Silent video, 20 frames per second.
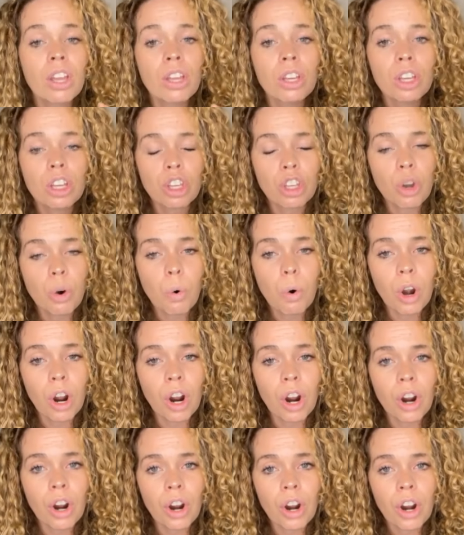
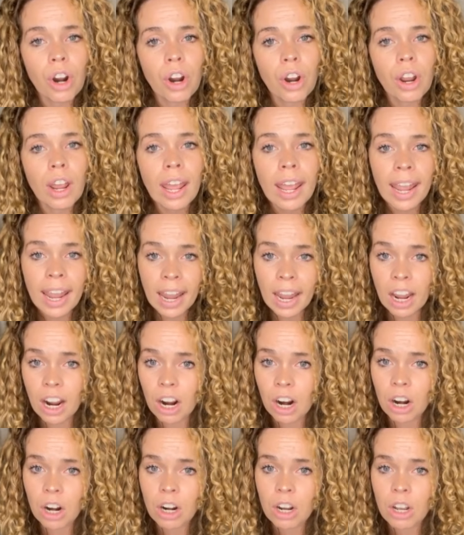your
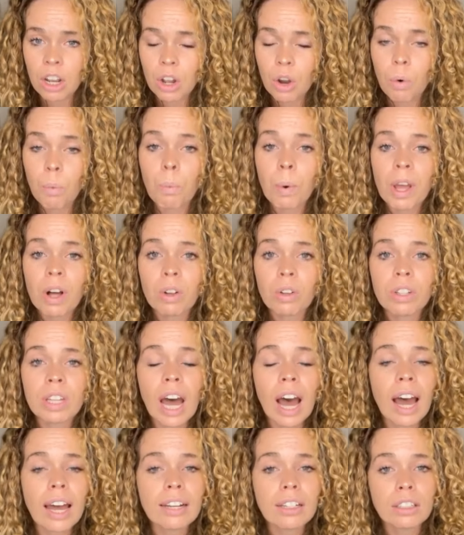hair will
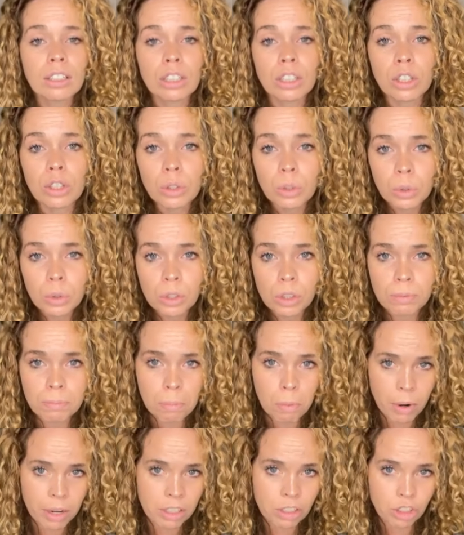not lose
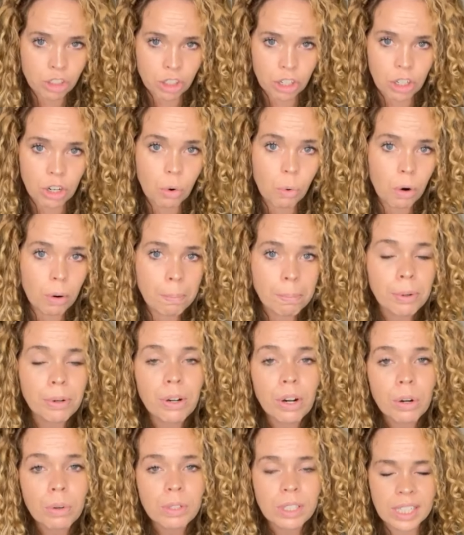moisture or
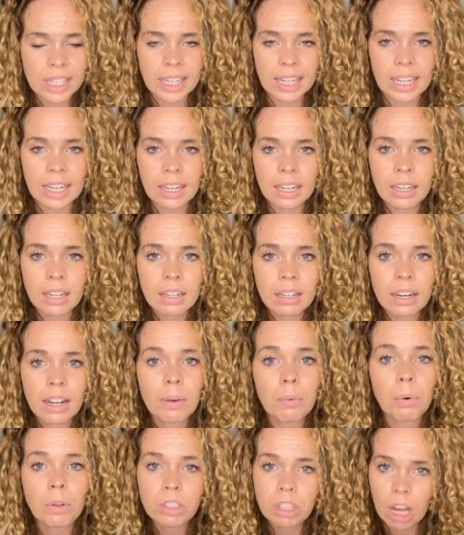protein,
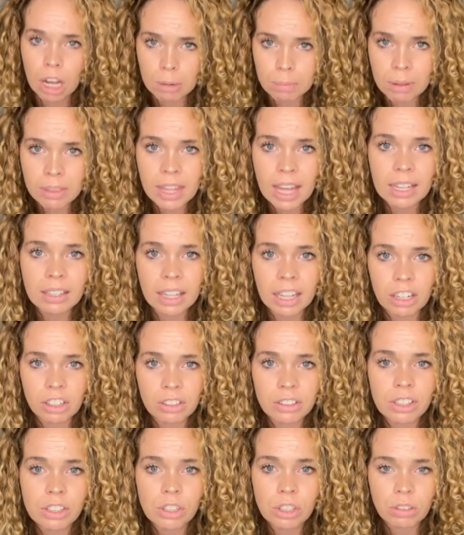and we'll talk about that later
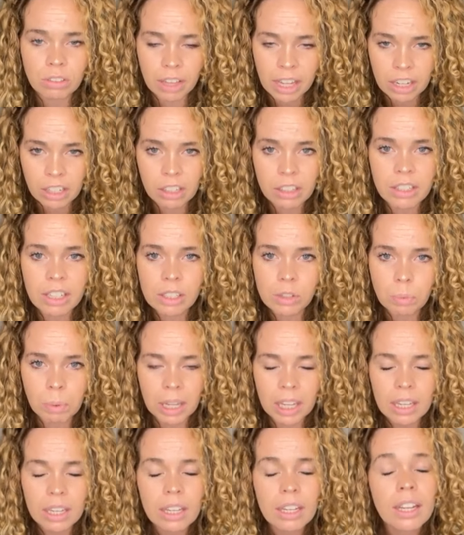in this
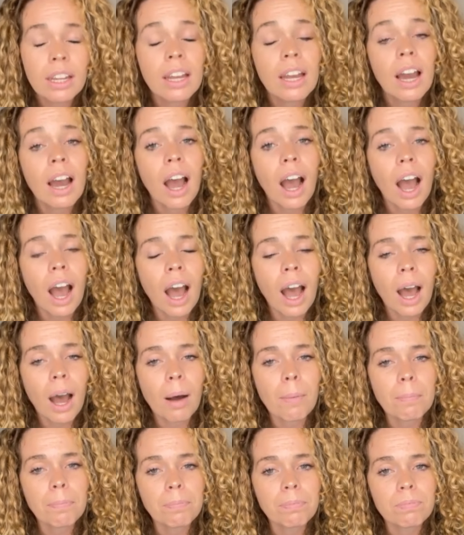week,
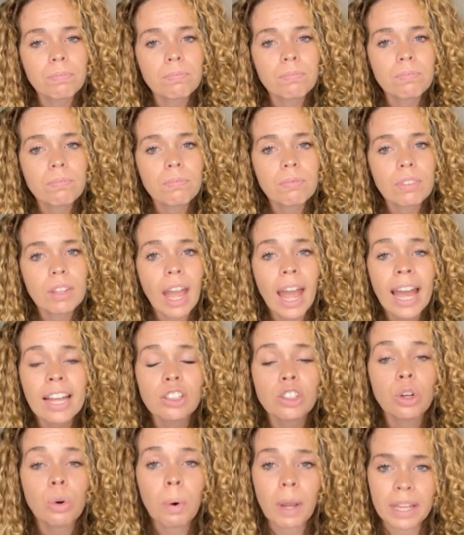
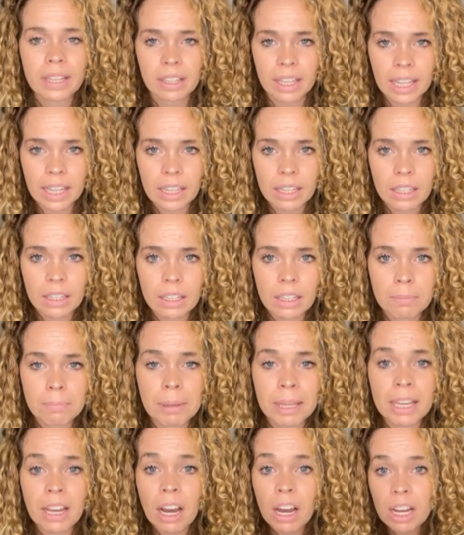as quickly,
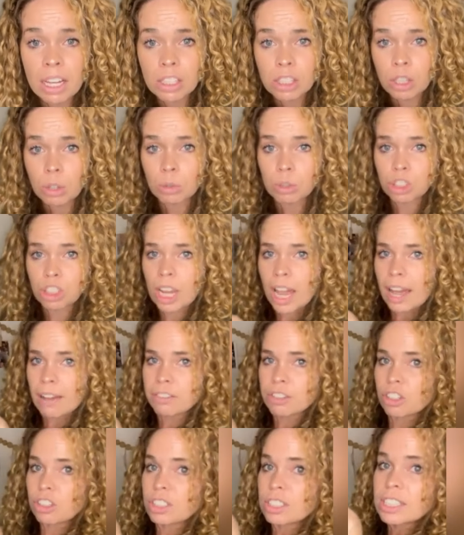because those
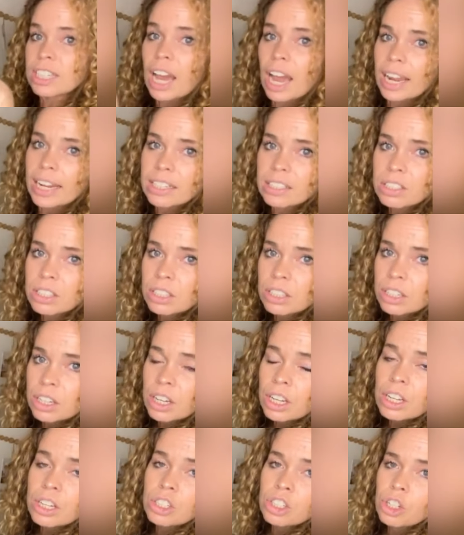shafts are tight.
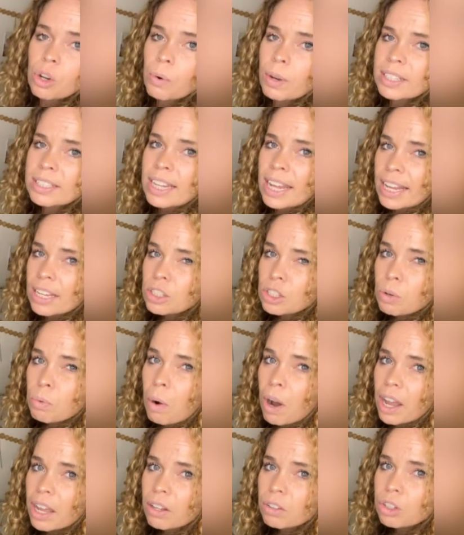So it takes a
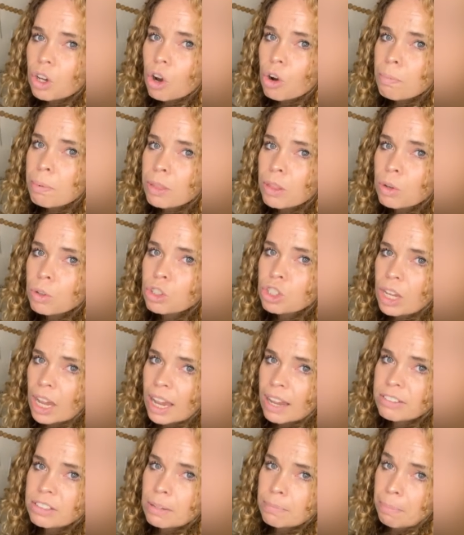while to open those
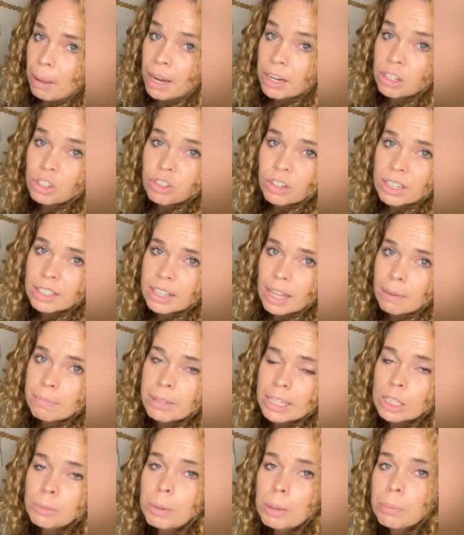shafts and penetrate them.
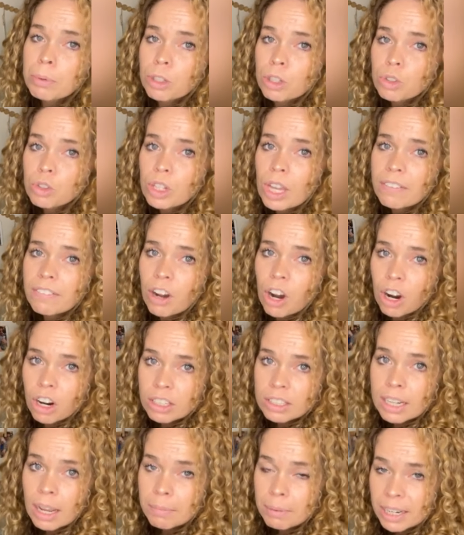These people usually have a hard
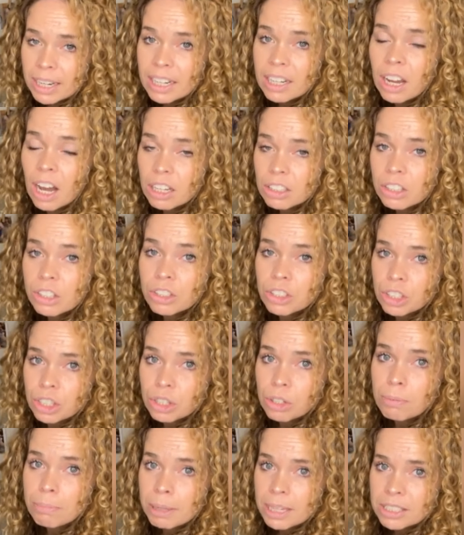time getting color
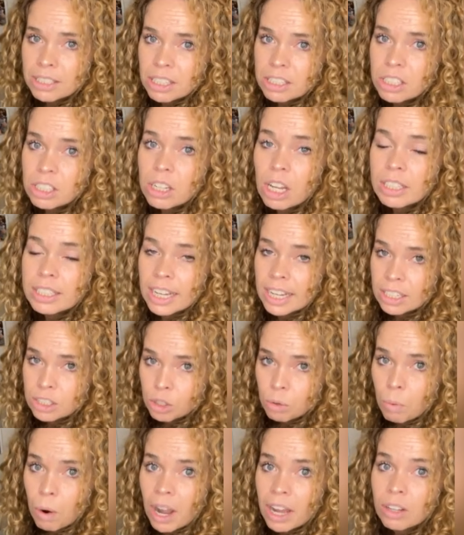too, because it takes a
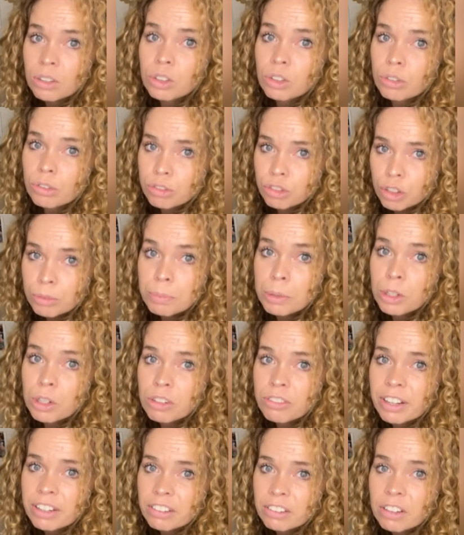while to
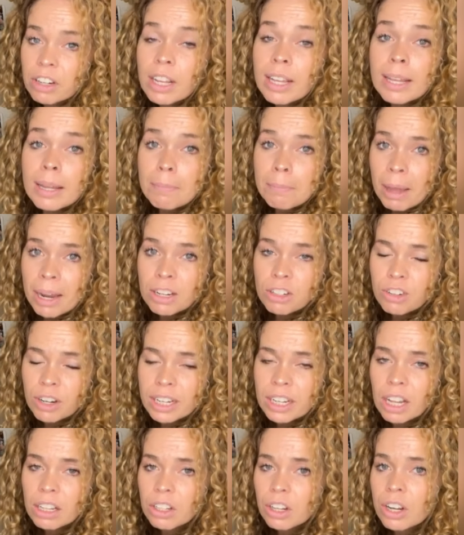remove and penetrate
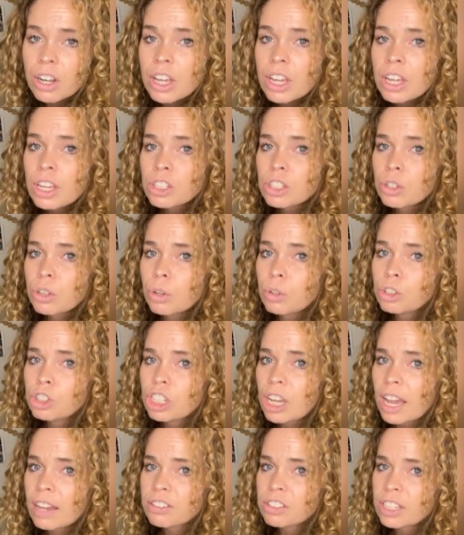color. So those
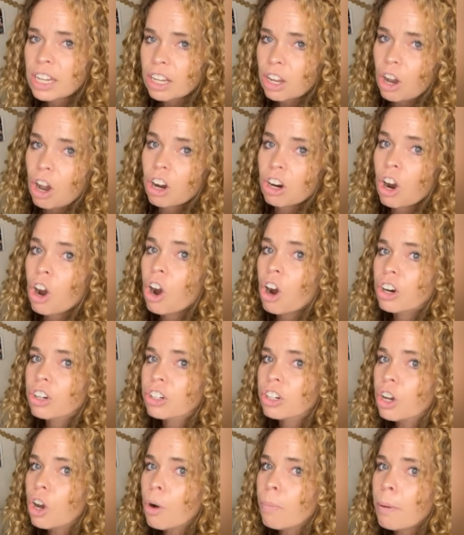shafts are harder
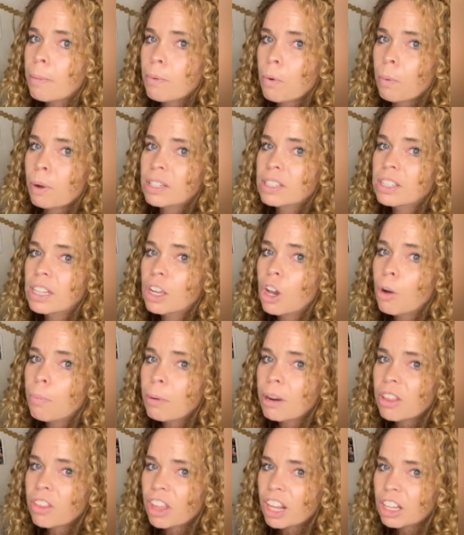to open, but once they
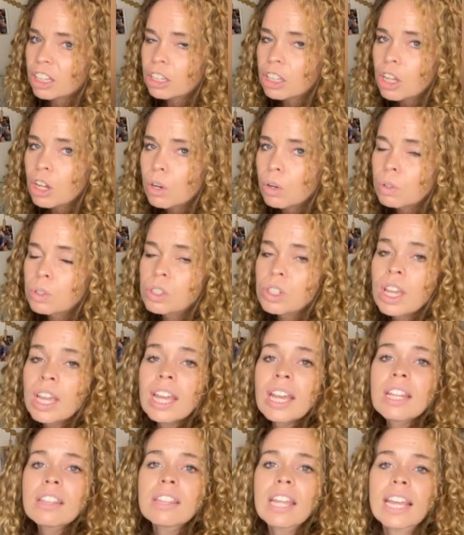open and they close,
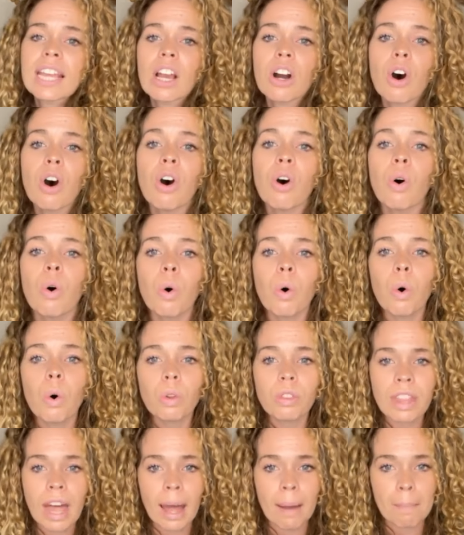they
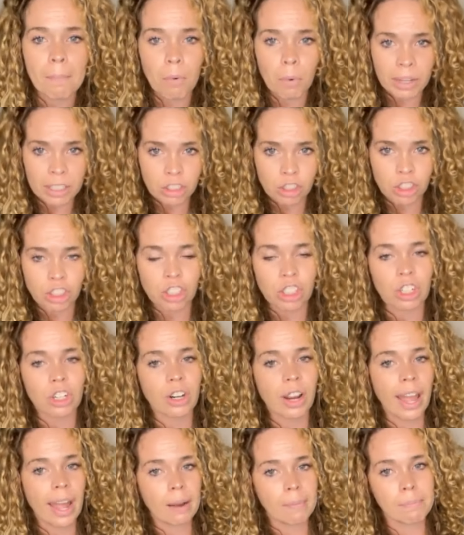hold that
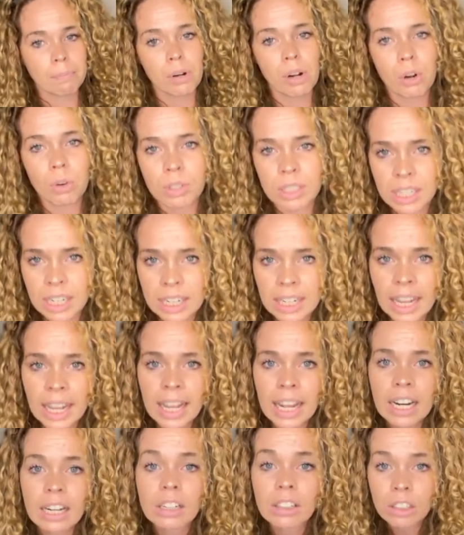moisture and protein
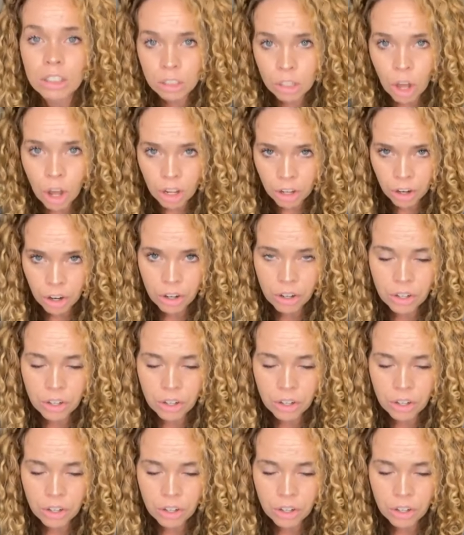in longer,